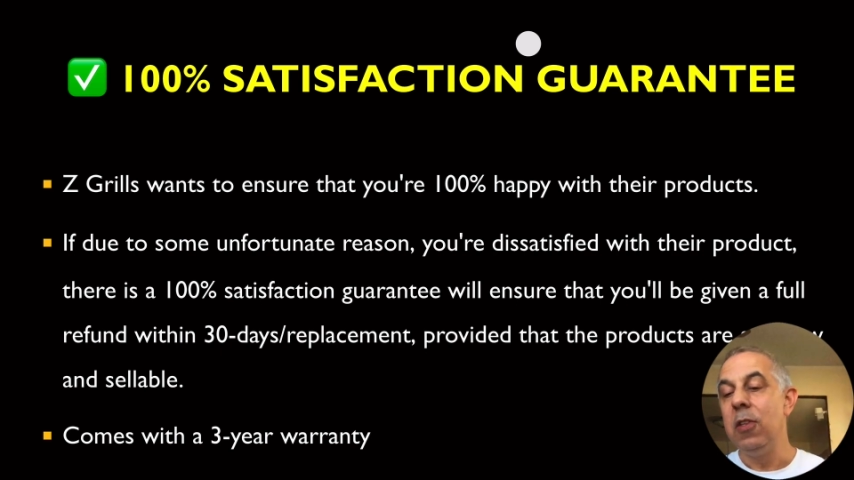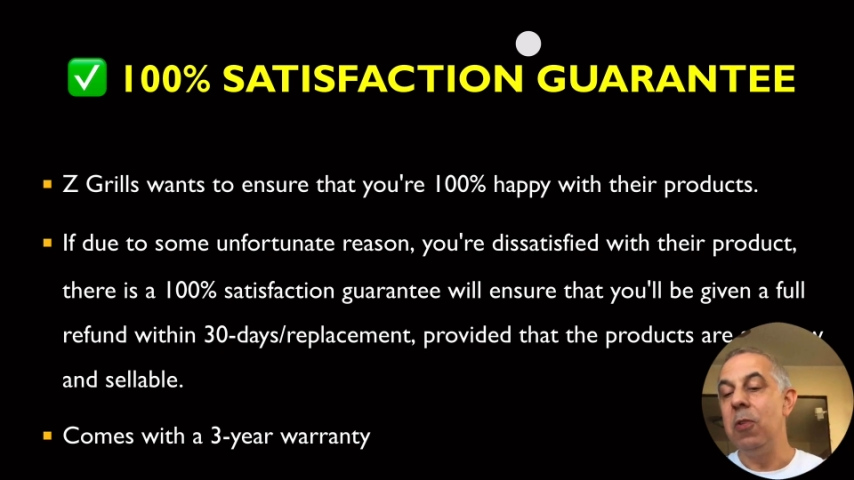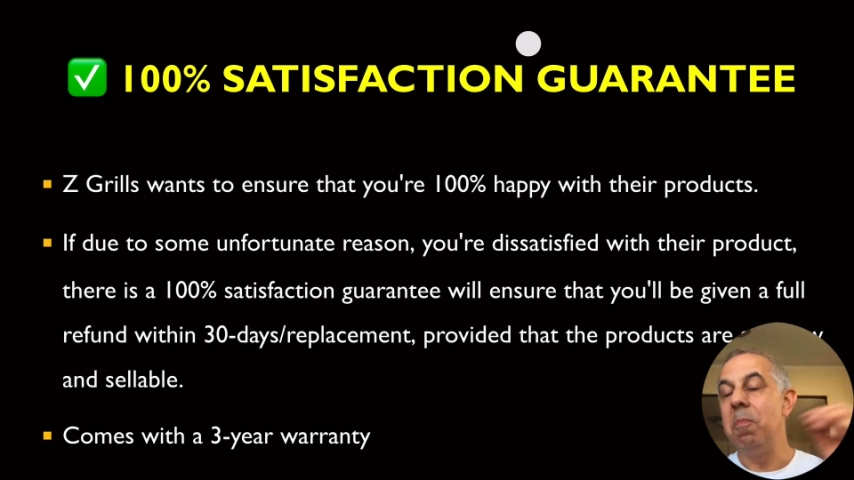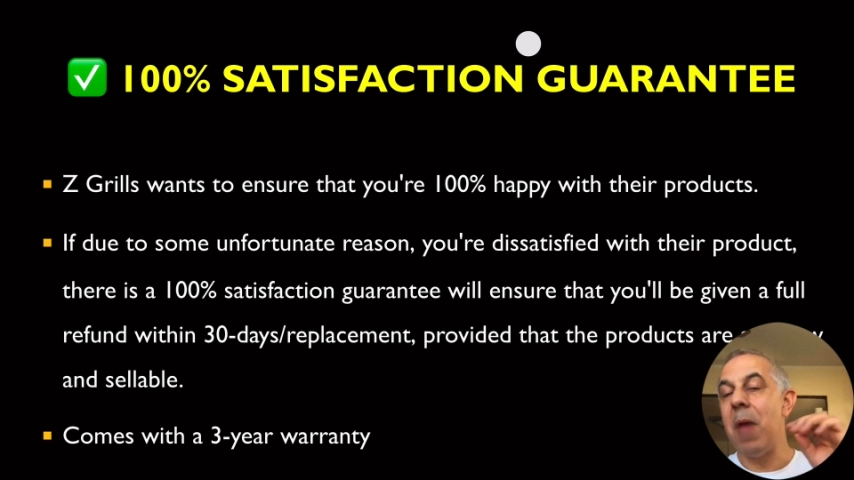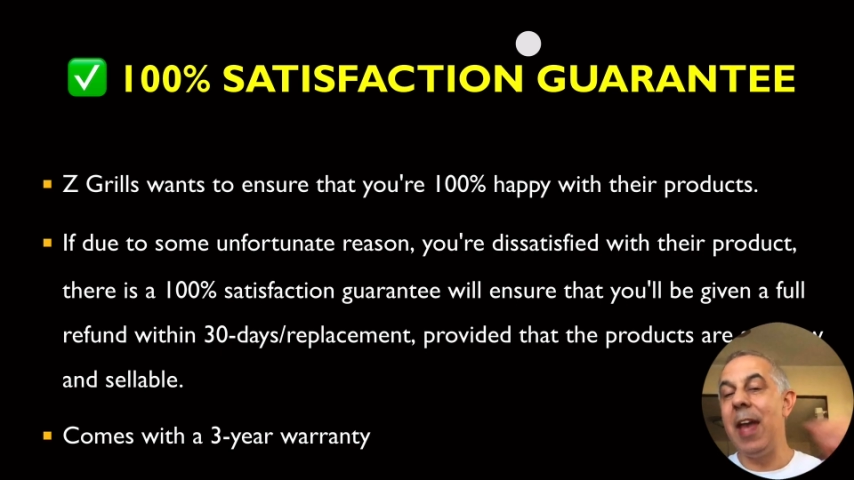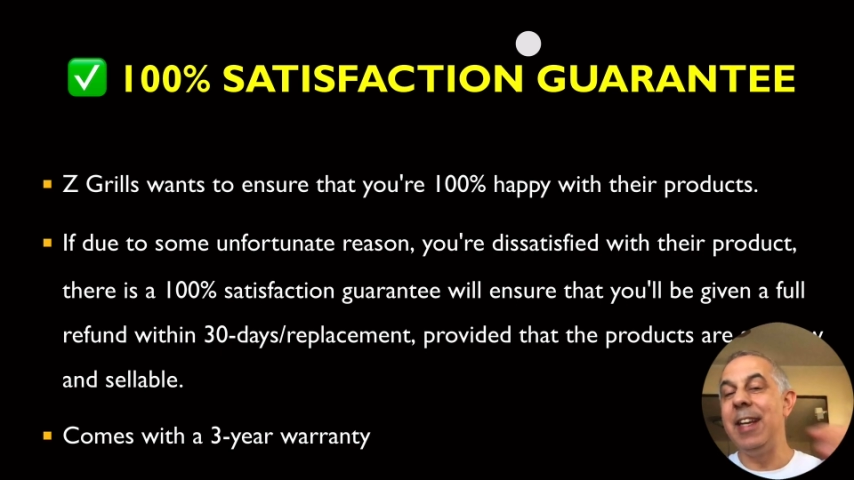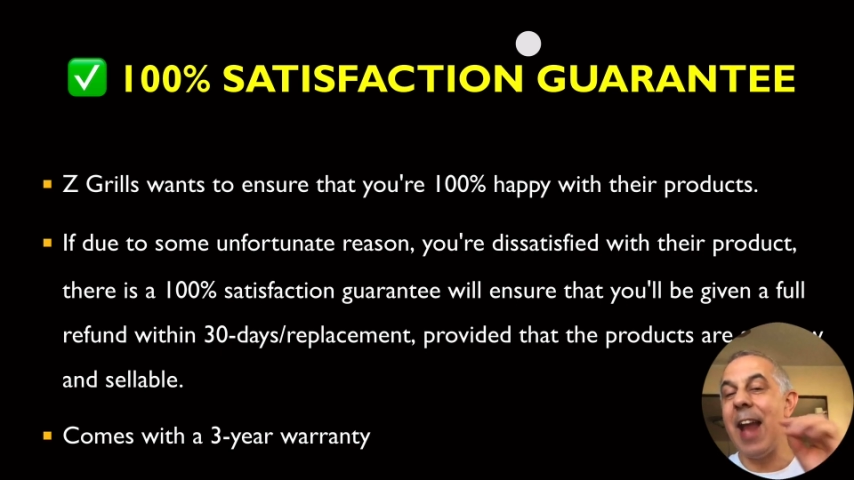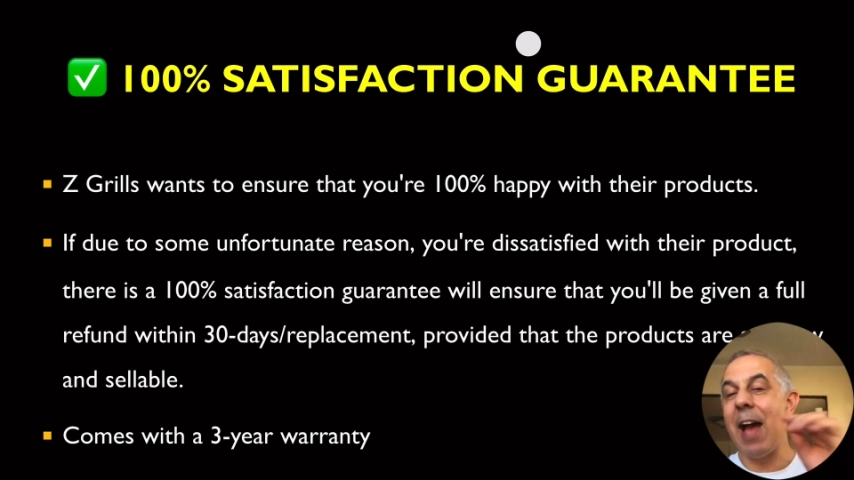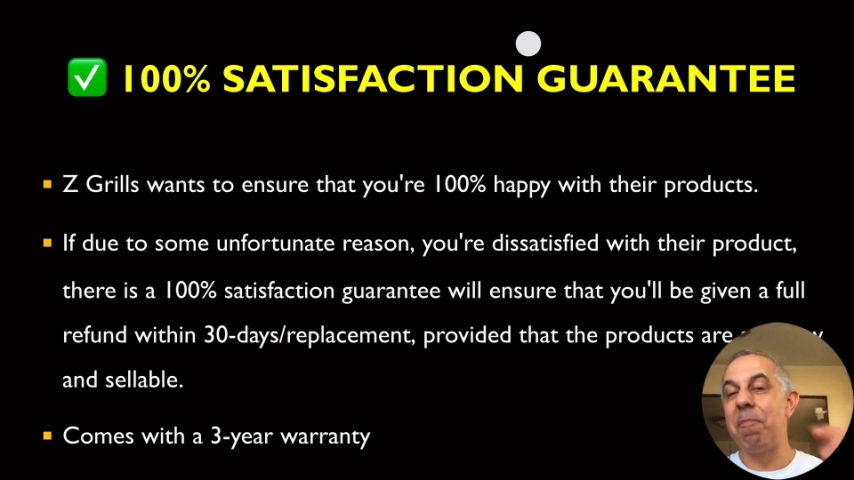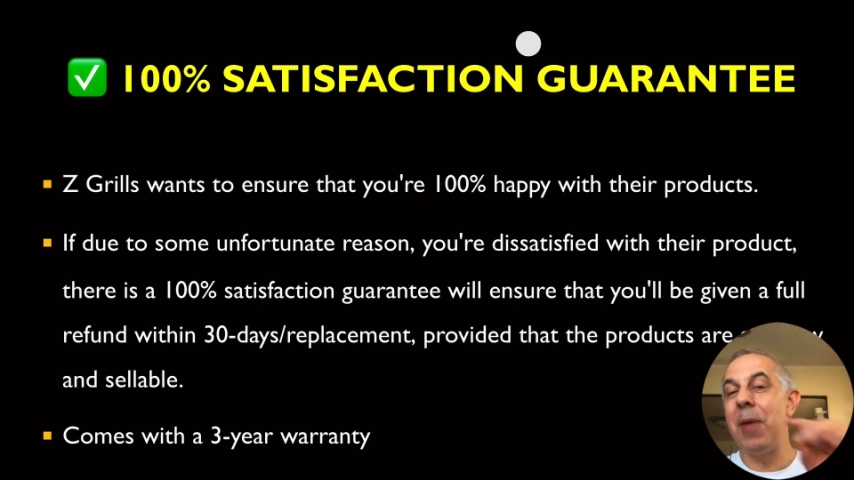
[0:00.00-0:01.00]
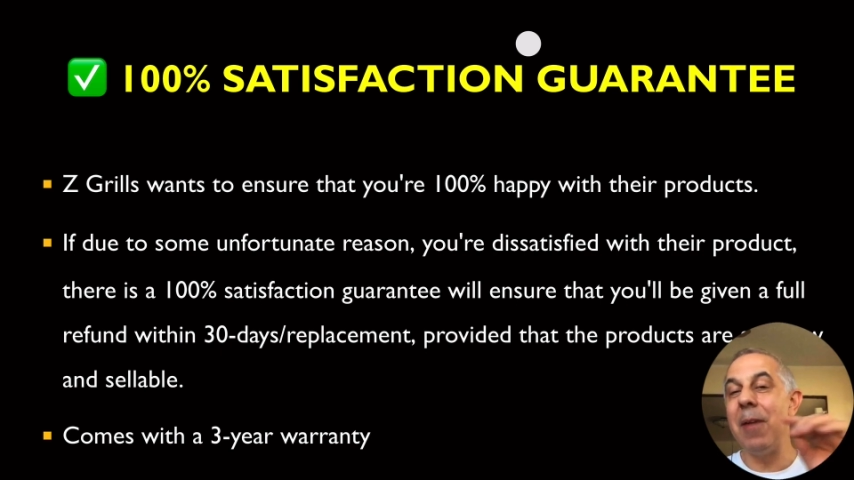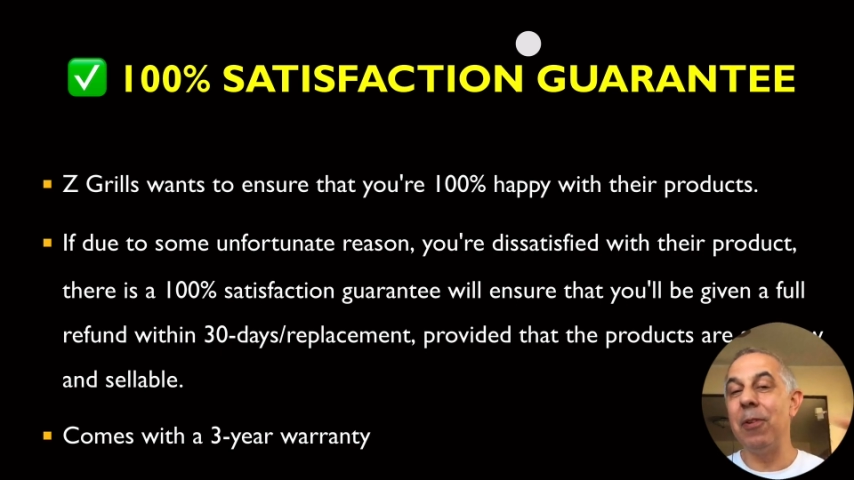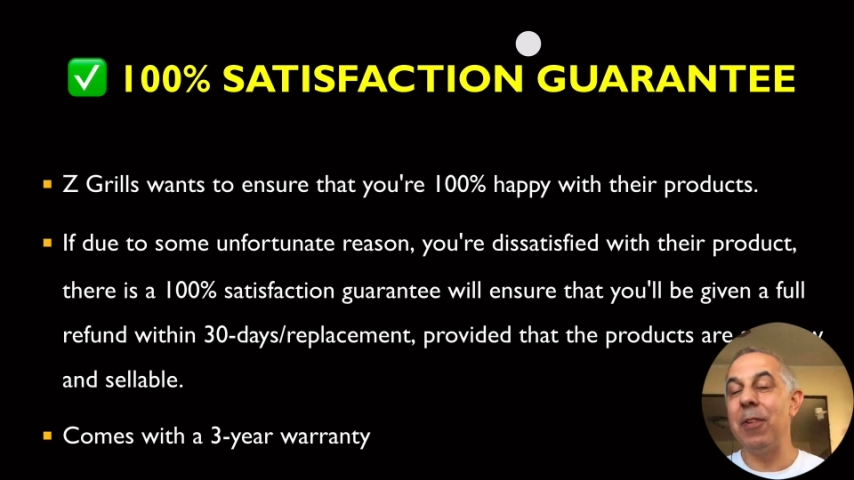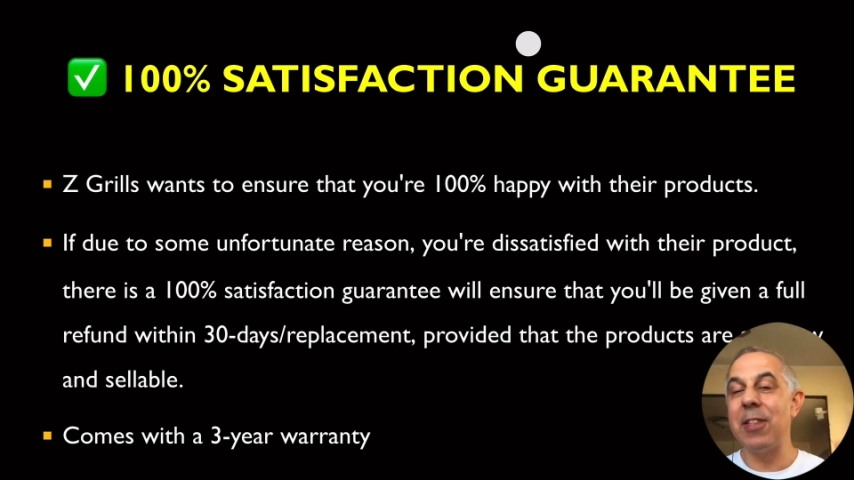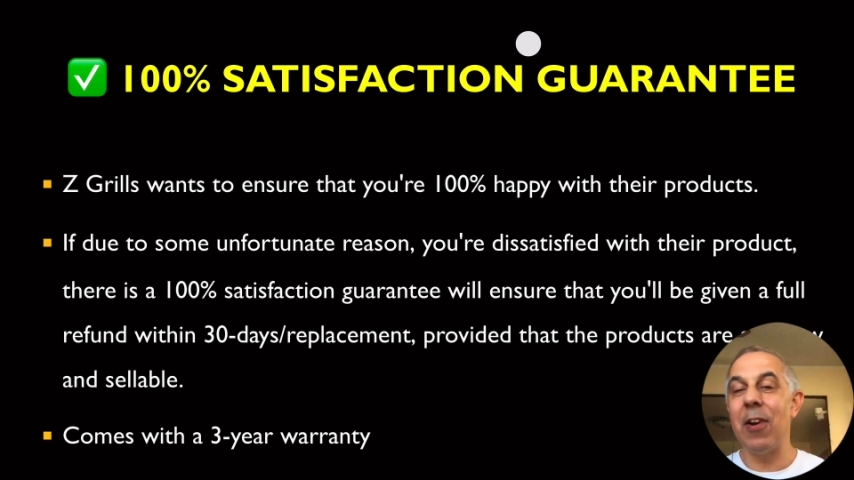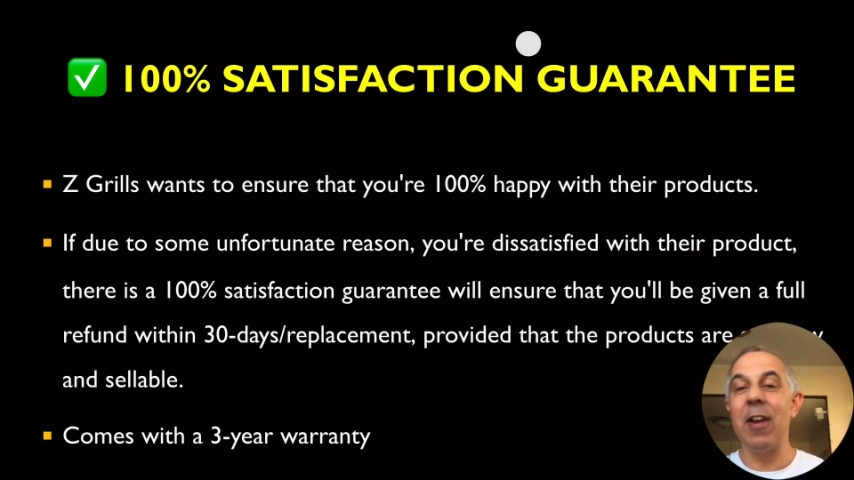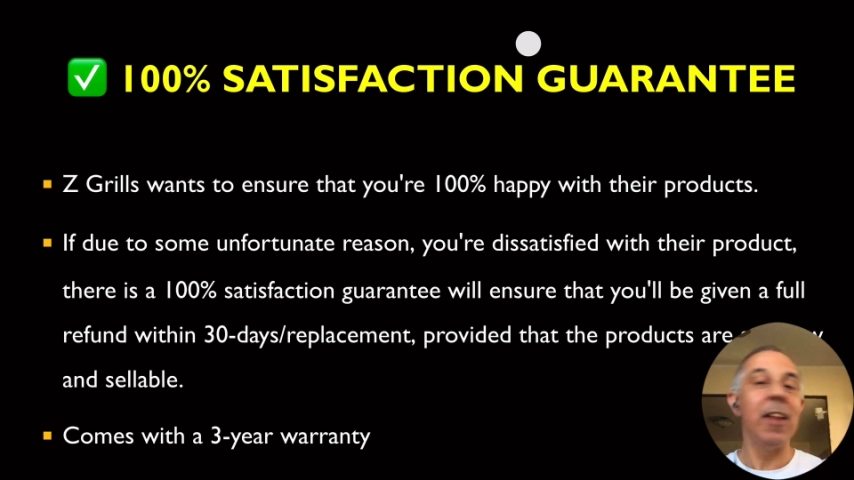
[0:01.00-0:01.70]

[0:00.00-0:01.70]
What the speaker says: you may not be able to return